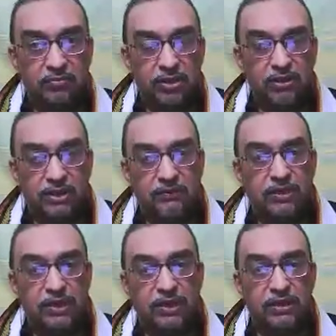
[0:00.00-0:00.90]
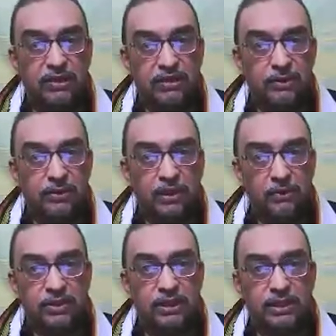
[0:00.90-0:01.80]
because every year you are
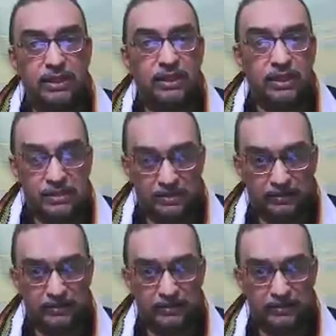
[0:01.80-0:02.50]
losing 10 days,